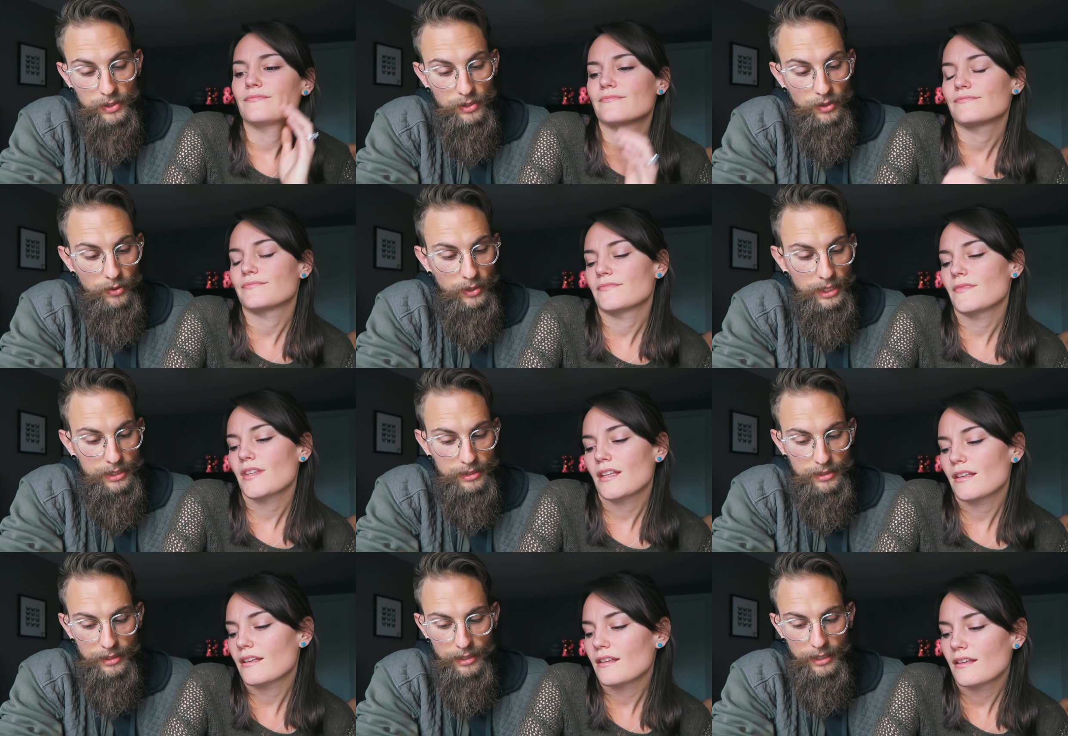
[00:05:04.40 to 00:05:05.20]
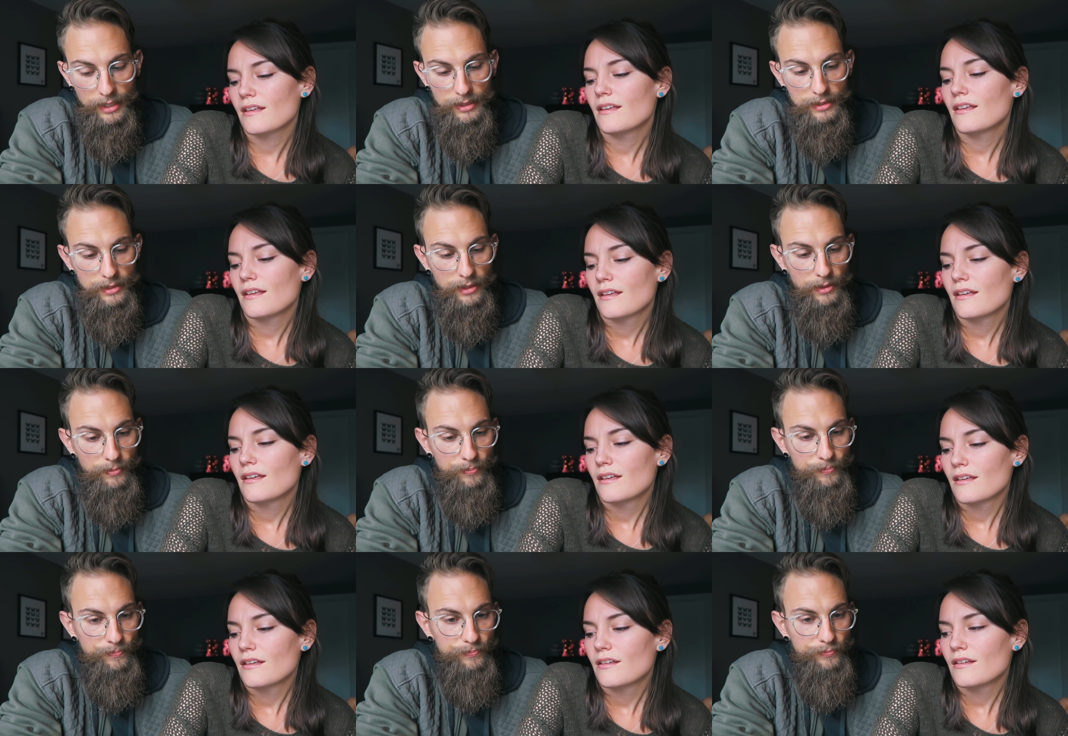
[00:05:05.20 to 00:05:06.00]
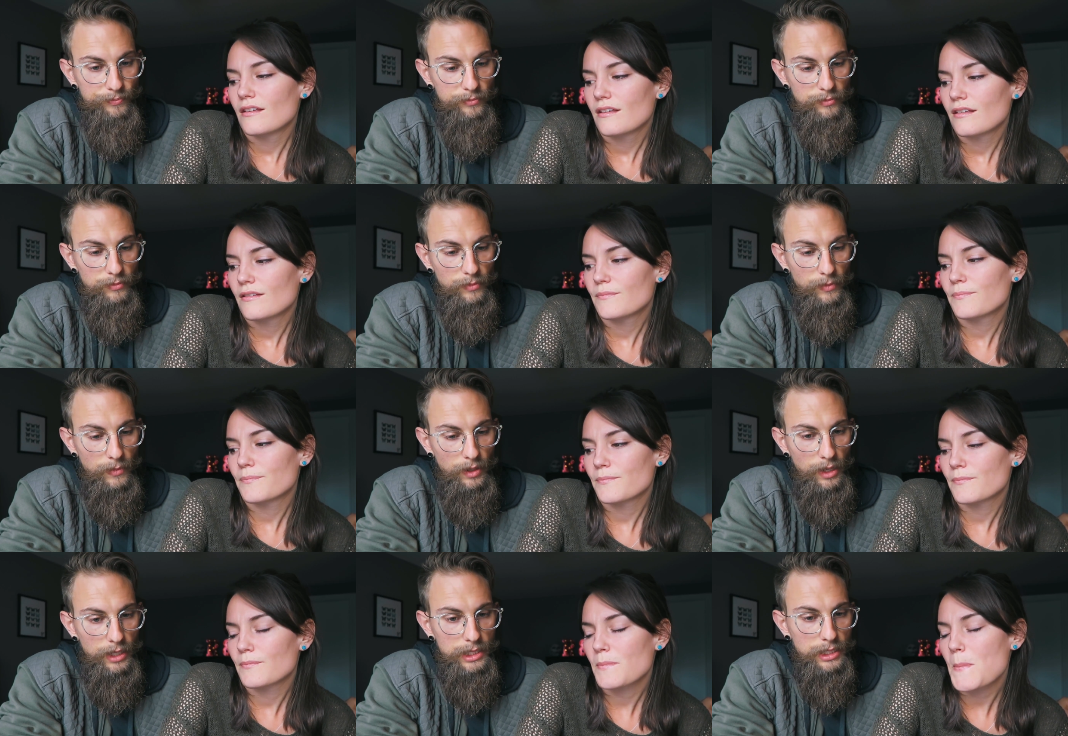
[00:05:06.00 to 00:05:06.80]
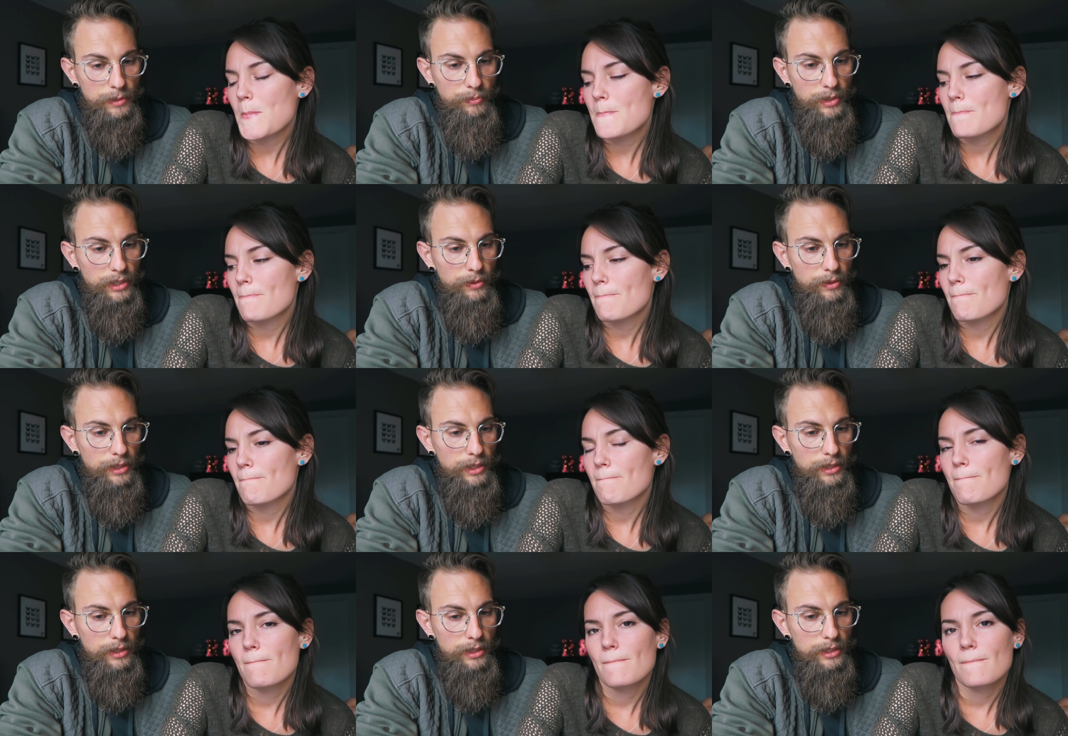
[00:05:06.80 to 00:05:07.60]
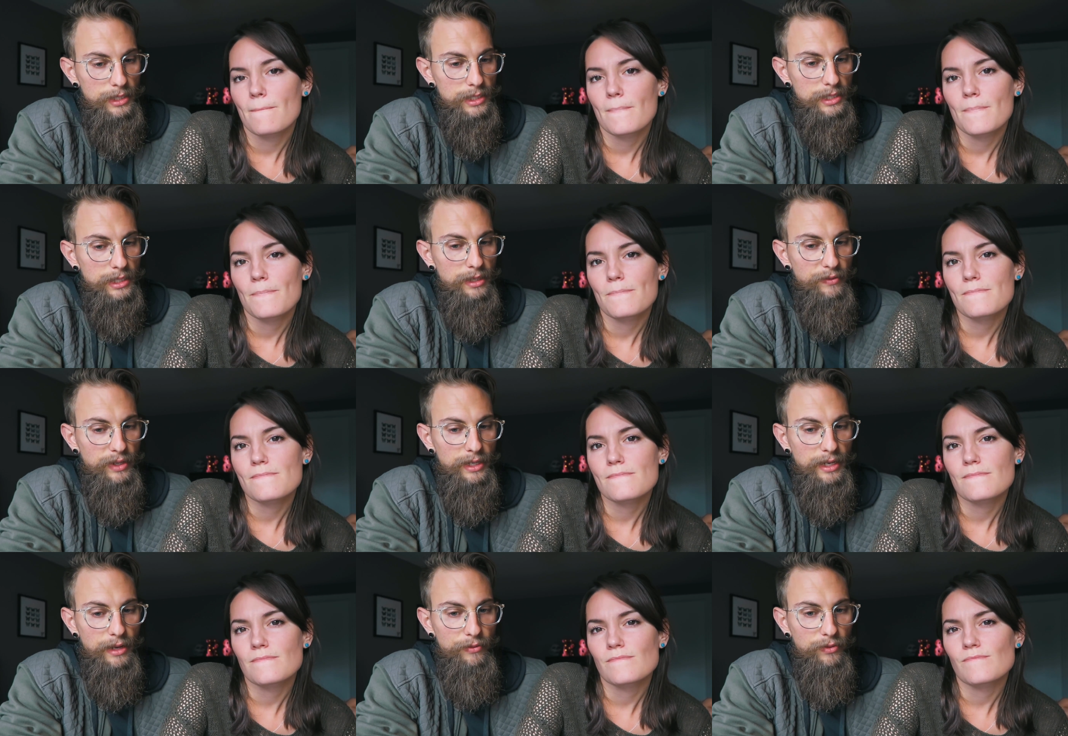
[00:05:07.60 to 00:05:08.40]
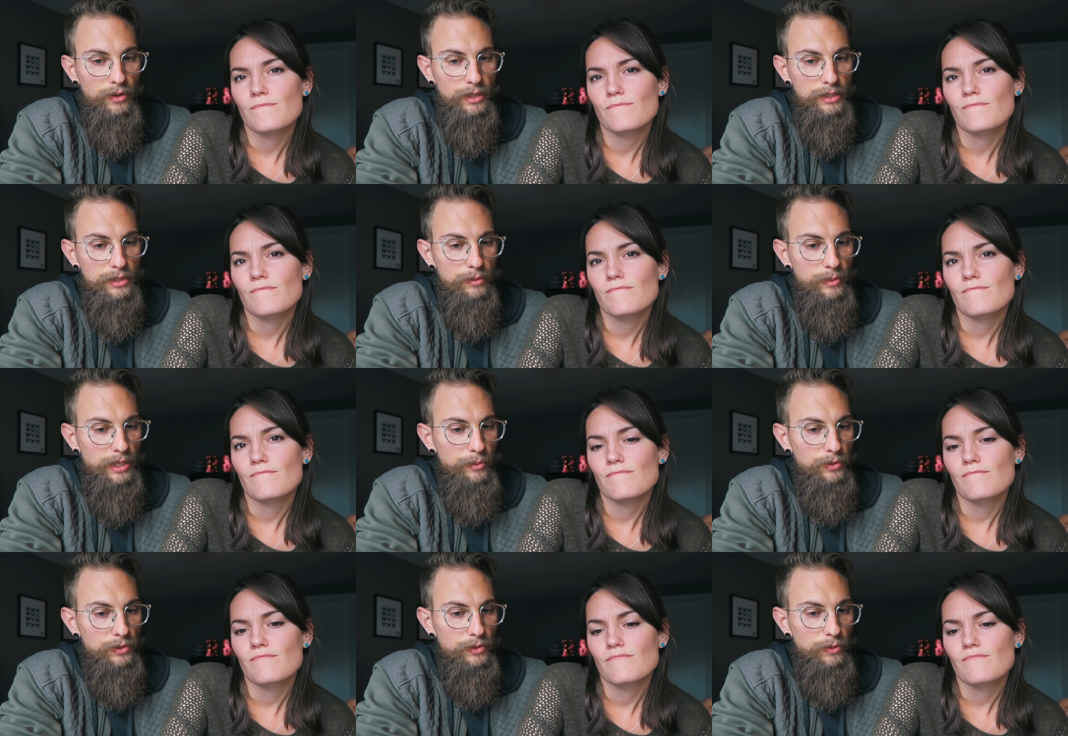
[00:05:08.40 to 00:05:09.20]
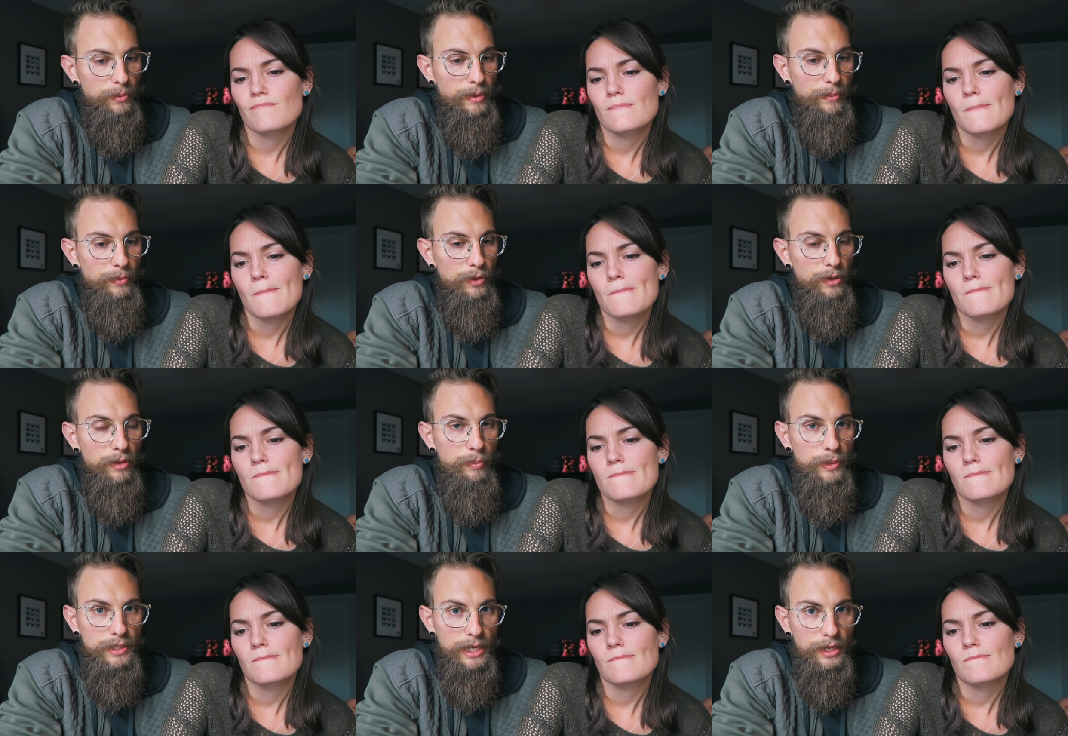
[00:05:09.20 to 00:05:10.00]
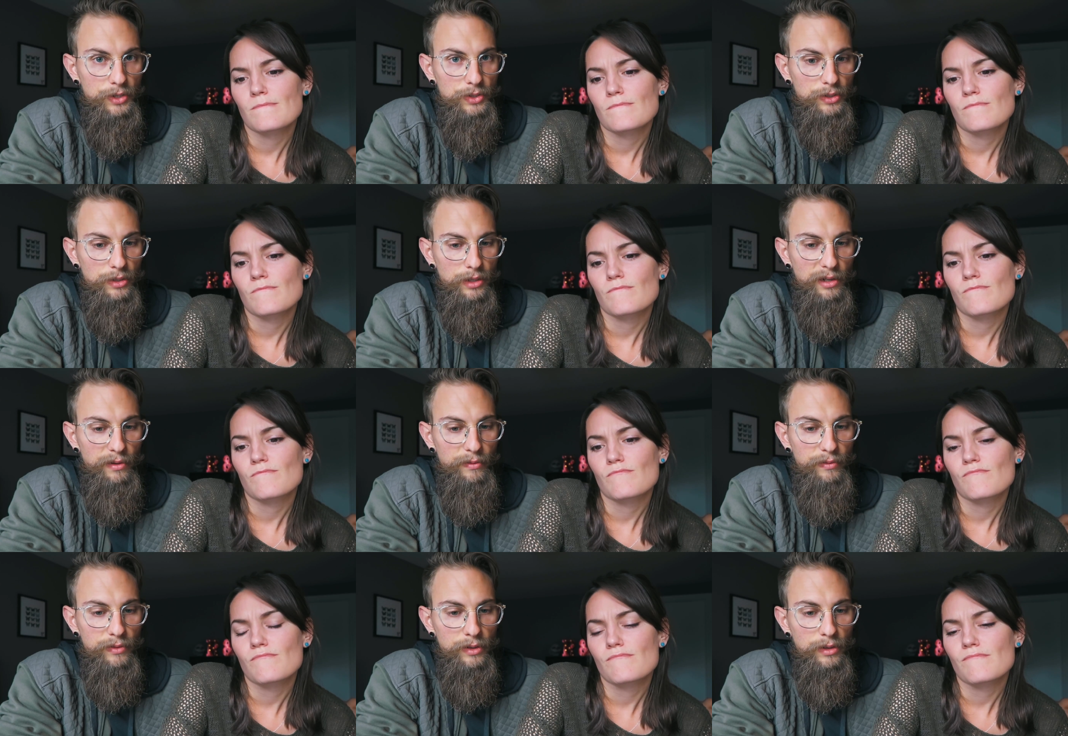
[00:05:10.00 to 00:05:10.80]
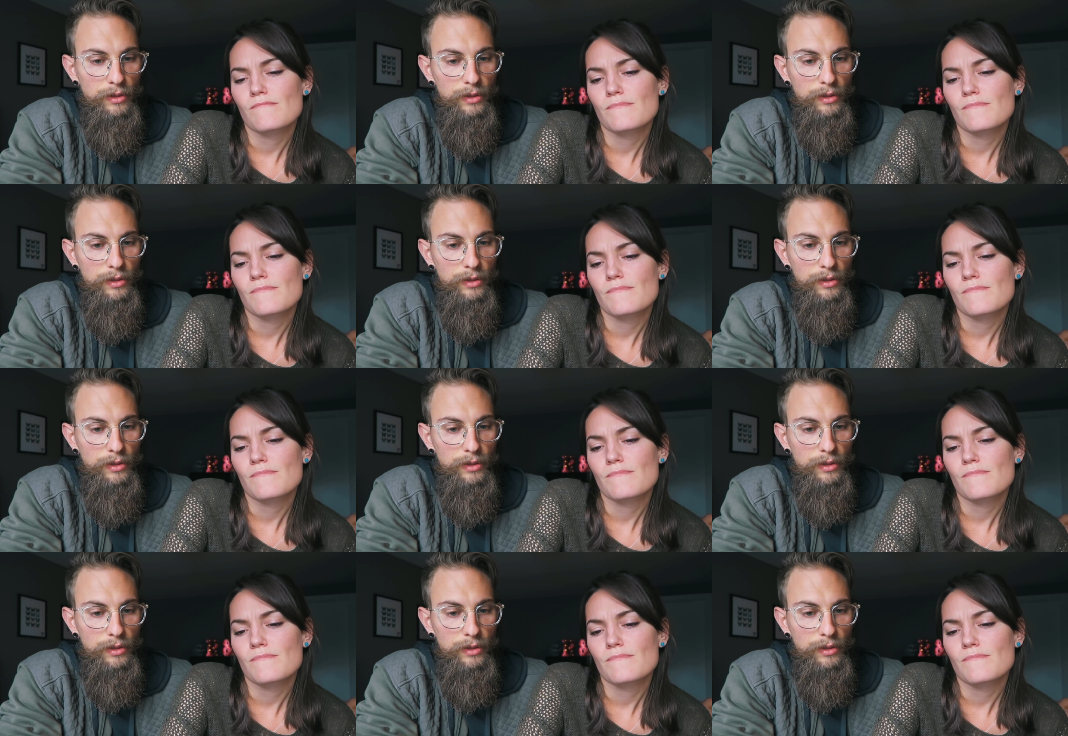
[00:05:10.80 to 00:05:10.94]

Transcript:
Speaker 1: so it's it's um it's been it's a significant day for us to be able to remember the potential of